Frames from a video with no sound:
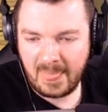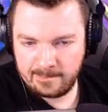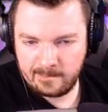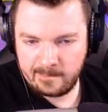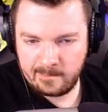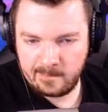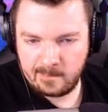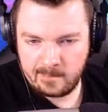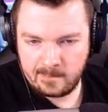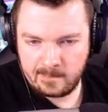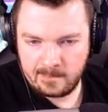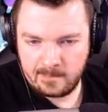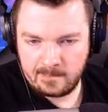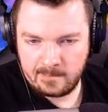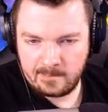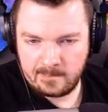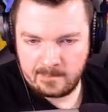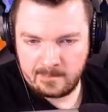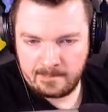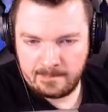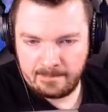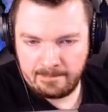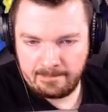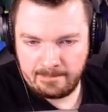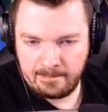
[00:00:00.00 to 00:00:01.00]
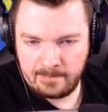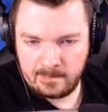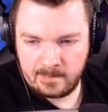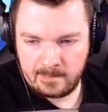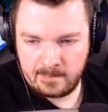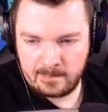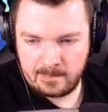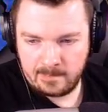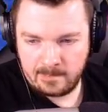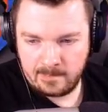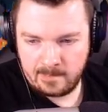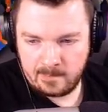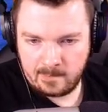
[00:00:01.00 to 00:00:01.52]

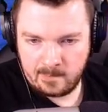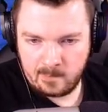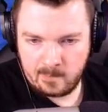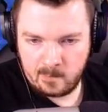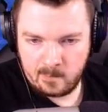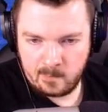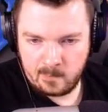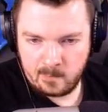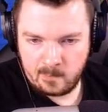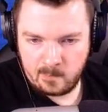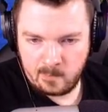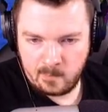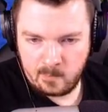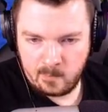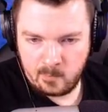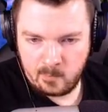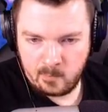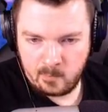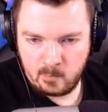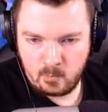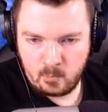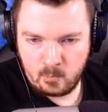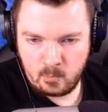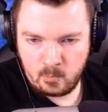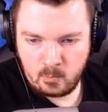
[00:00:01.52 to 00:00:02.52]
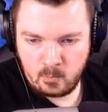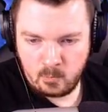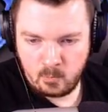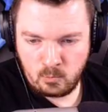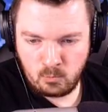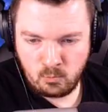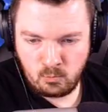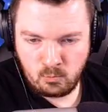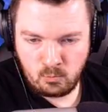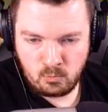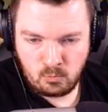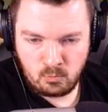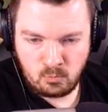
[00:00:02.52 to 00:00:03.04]

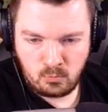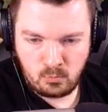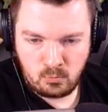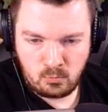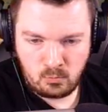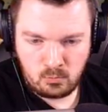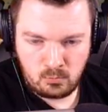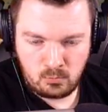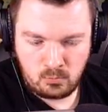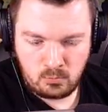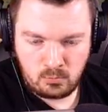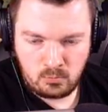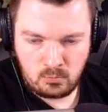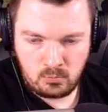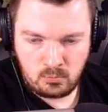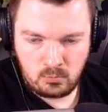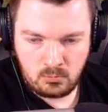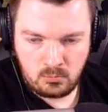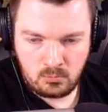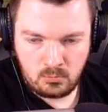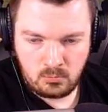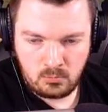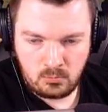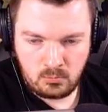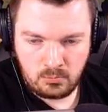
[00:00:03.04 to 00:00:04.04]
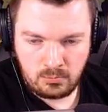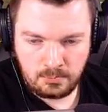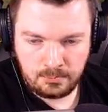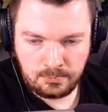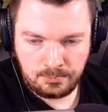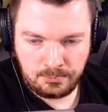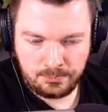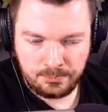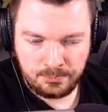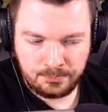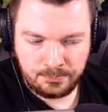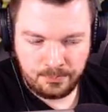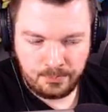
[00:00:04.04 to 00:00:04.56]

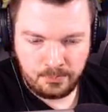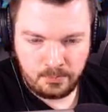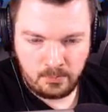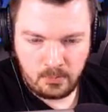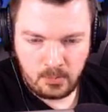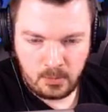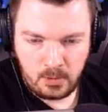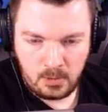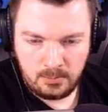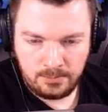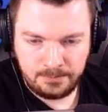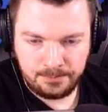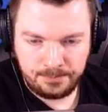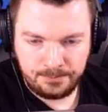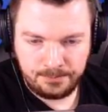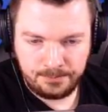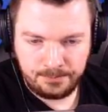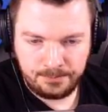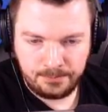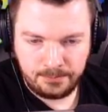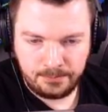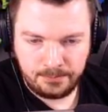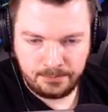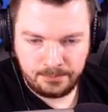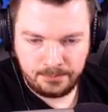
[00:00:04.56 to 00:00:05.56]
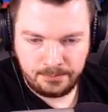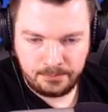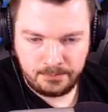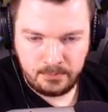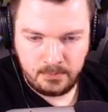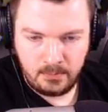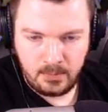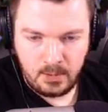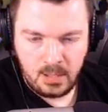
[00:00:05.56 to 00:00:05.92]
Nothing is said.